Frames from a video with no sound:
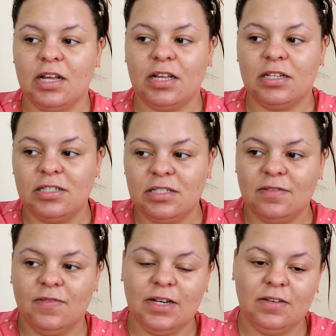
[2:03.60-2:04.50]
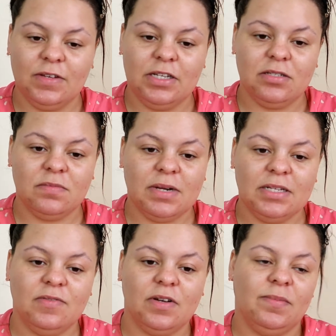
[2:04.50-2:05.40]
and I find if I use
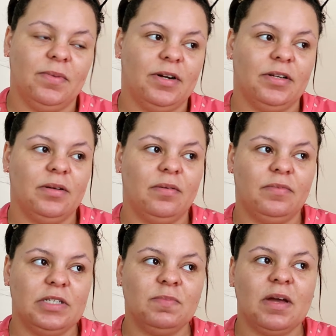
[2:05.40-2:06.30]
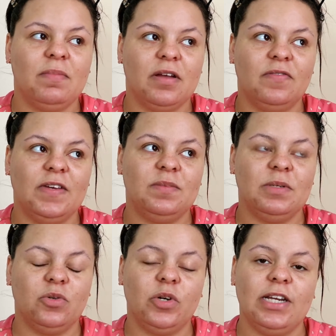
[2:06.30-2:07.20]
mattifying primer, despite my face
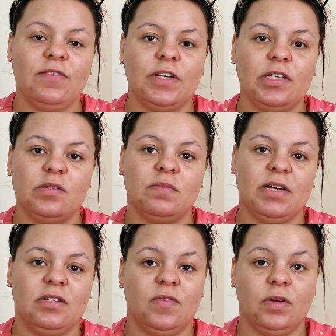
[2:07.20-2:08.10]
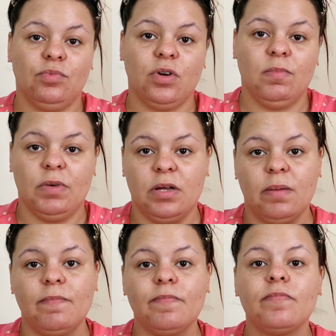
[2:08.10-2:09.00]
being oily, if I use a mattifying primer
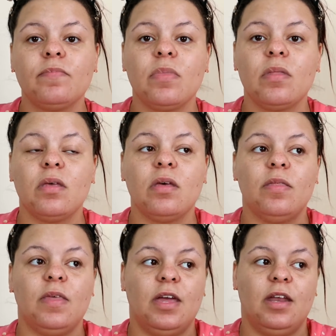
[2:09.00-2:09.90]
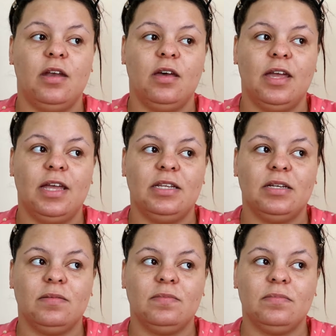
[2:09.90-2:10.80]
then I end
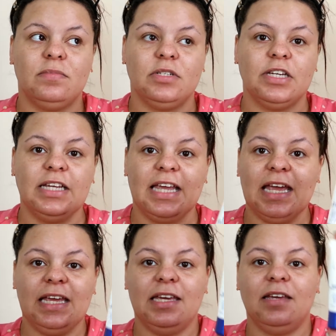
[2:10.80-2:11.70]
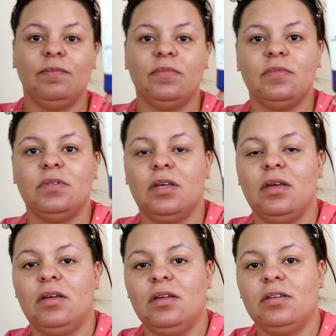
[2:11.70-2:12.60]
up looking cakey.
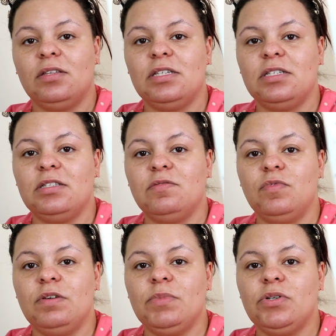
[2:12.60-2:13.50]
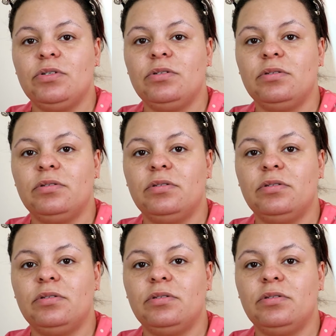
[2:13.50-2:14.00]
So this is the Rimmel